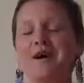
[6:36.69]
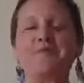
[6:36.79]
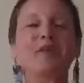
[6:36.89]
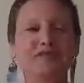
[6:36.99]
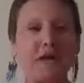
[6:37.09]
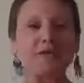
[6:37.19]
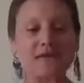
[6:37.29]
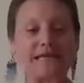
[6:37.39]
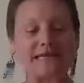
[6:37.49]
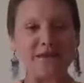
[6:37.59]
But if I'm going
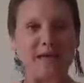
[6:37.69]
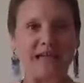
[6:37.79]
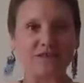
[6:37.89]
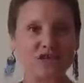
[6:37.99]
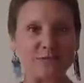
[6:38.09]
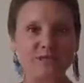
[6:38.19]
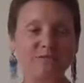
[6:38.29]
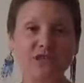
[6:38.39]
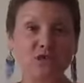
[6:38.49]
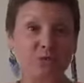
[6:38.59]
to eat that bag of chips and
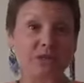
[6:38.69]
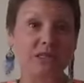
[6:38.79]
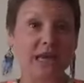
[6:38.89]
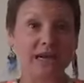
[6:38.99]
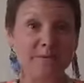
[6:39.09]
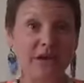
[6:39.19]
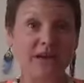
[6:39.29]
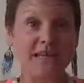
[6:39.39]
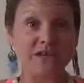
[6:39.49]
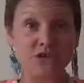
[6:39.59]
be super excited about
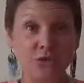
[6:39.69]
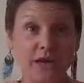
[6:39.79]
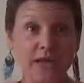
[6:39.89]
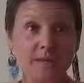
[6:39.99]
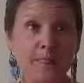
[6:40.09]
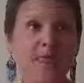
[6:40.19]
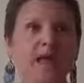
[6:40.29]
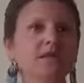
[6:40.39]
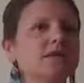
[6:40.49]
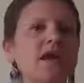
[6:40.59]
it and enjoy it,
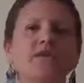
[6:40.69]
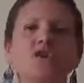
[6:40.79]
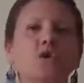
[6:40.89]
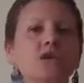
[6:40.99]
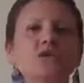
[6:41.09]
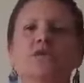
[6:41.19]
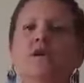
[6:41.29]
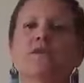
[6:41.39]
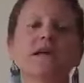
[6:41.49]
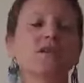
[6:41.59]
it's going to have a totally different
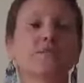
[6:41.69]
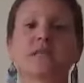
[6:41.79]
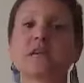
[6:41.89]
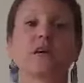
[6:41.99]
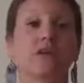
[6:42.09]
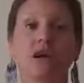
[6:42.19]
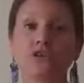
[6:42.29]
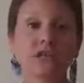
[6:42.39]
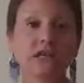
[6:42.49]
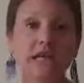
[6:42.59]
effect on me
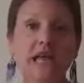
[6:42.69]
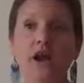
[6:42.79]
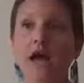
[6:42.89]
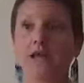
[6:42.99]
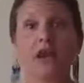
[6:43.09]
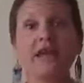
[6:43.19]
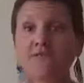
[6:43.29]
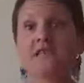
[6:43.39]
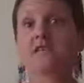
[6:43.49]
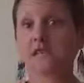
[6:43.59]
psychologically and
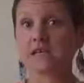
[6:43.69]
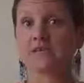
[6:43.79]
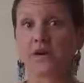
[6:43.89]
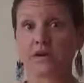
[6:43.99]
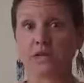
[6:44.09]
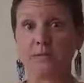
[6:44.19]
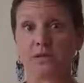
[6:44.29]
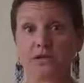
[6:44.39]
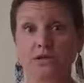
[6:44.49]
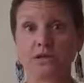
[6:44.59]
physically, as far as I'm
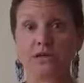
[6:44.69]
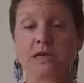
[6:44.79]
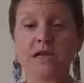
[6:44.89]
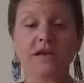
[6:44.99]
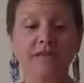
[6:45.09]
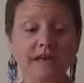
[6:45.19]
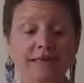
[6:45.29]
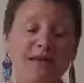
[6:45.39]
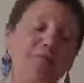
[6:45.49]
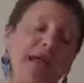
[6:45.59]
concerned. If I eat
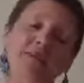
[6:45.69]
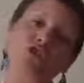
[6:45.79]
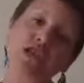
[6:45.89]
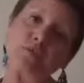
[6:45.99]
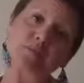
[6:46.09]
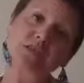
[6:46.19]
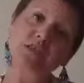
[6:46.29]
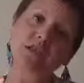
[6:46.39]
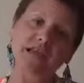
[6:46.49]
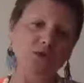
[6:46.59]
that bag of chips
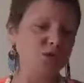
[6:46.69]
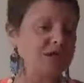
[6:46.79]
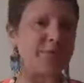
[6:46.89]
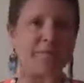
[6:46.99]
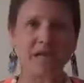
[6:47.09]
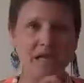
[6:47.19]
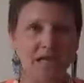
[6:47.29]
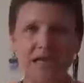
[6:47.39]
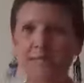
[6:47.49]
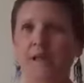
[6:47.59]
and the whole time I'm eating
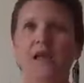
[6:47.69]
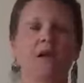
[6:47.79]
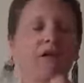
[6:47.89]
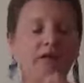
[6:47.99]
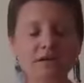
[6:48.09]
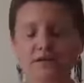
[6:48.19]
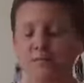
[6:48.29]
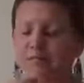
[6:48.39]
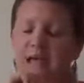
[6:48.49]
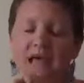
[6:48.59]
it, I'm like, oh, this is a
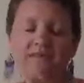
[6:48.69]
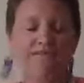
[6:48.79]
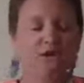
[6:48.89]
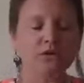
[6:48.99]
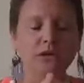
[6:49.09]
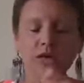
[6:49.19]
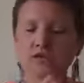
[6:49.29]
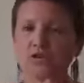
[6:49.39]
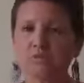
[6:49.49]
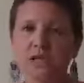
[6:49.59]
bad food. I
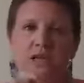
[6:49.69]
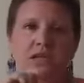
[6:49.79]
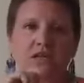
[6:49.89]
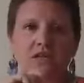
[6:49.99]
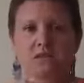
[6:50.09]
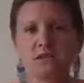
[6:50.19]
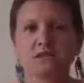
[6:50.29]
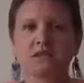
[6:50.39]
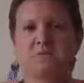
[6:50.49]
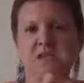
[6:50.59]
shouldn't be eating this. This is
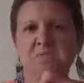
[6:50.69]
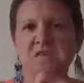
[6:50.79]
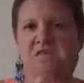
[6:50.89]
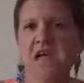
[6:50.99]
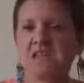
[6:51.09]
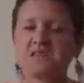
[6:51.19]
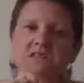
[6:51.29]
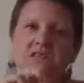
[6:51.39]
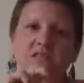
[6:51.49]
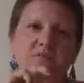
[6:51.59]
going to make me fat. This
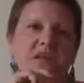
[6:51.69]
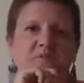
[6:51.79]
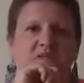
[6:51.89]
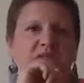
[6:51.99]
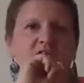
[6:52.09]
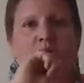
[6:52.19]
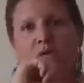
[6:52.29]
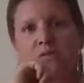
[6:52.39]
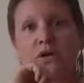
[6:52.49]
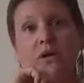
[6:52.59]
is going to make me feel
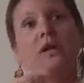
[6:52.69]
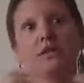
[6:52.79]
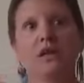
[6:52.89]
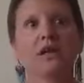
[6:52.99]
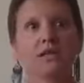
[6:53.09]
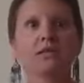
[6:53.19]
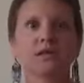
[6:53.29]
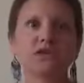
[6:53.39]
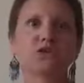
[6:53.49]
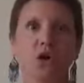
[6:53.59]
horrible. Then it is going
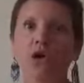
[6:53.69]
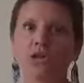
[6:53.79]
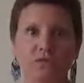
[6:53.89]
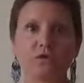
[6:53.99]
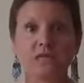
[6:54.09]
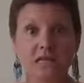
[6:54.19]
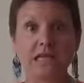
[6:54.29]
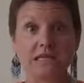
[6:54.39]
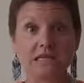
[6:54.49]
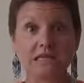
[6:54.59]
to do all of those
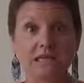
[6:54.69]
things.